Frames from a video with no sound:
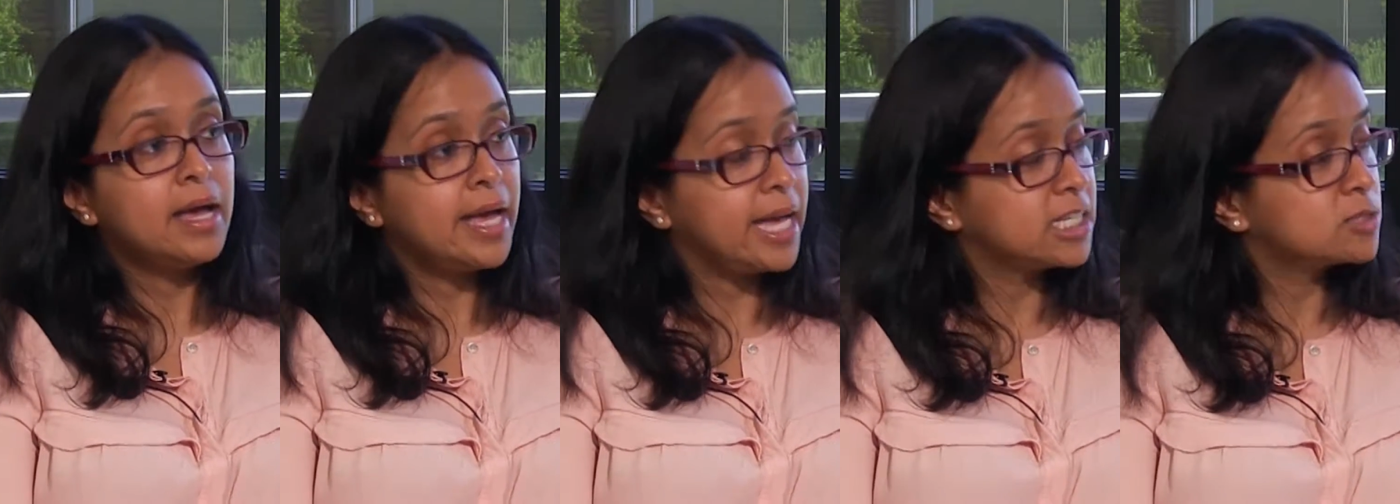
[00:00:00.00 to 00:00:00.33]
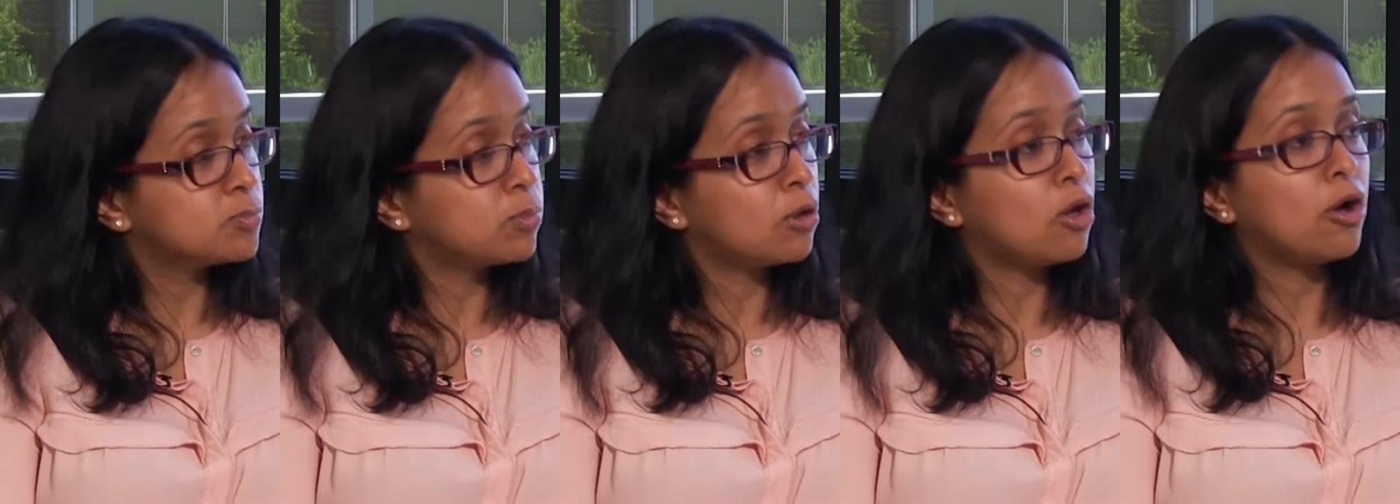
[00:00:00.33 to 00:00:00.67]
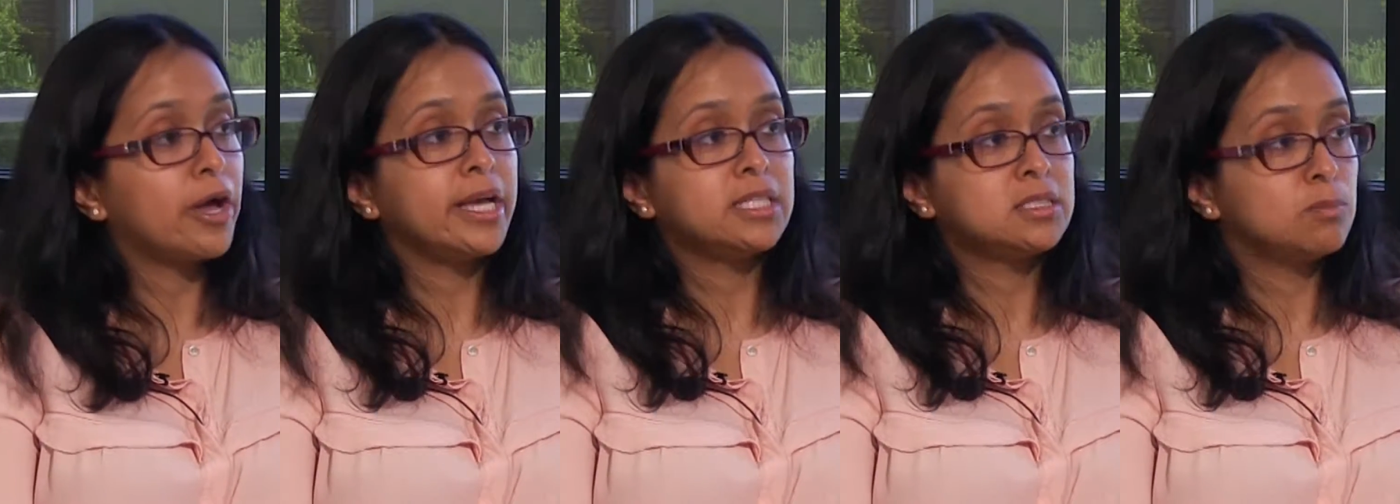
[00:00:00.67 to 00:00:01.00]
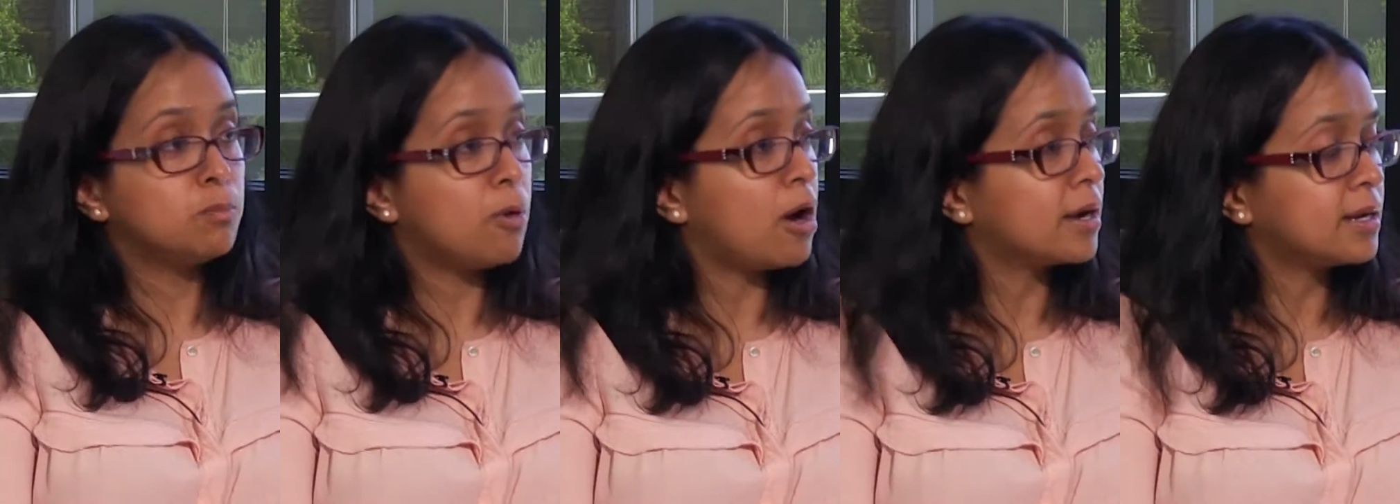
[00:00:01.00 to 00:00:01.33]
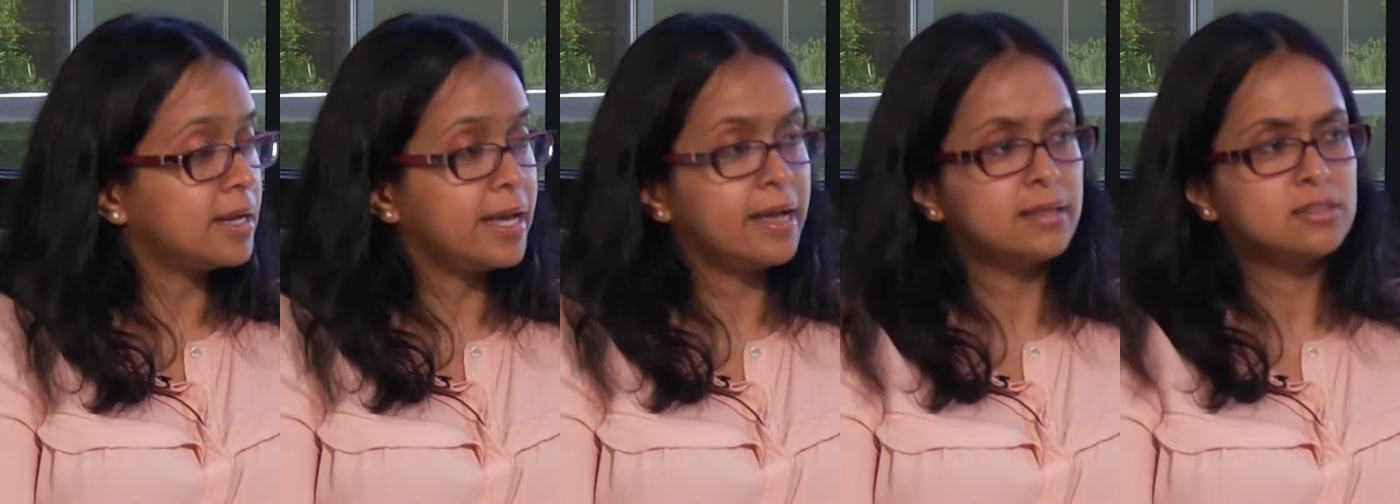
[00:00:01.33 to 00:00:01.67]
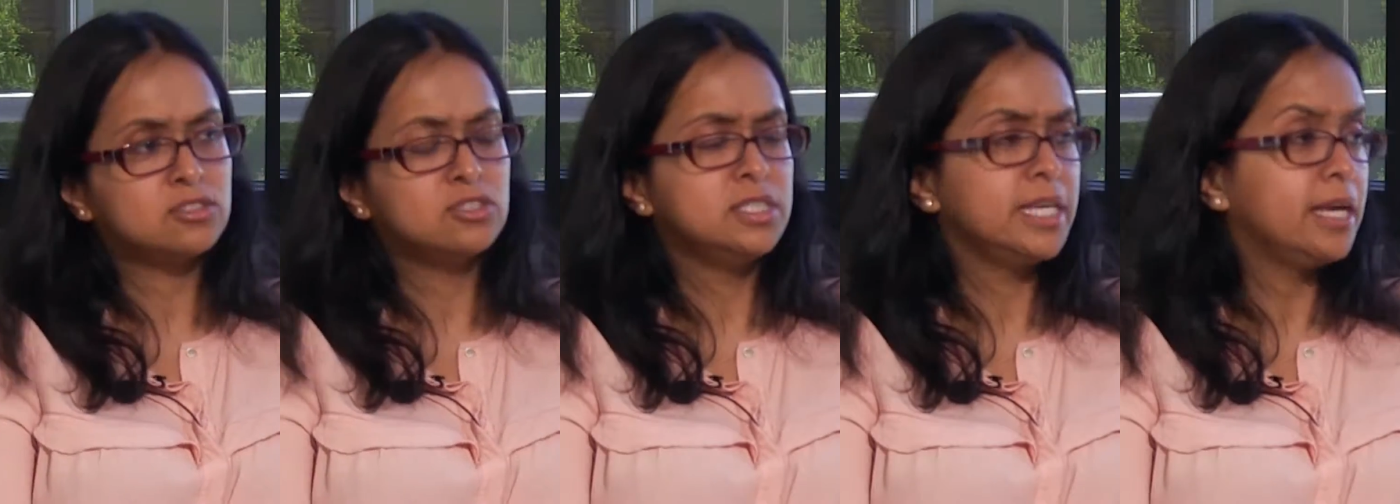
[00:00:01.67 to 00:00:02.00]
exploits,
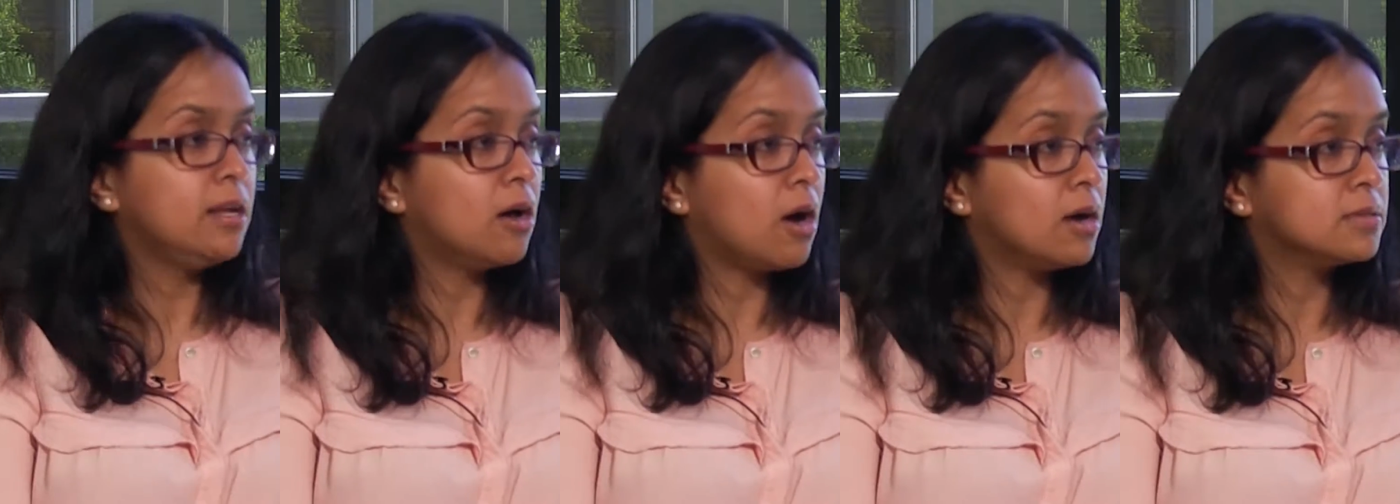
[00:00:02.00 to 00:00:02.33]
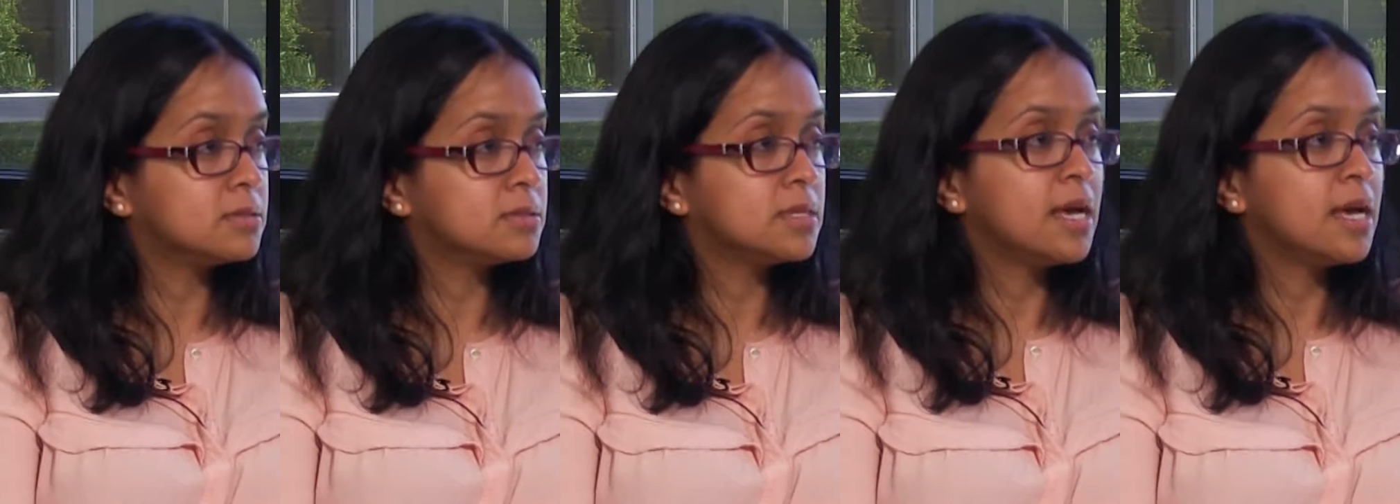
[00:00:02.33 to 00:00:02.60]
botnets, DDoS,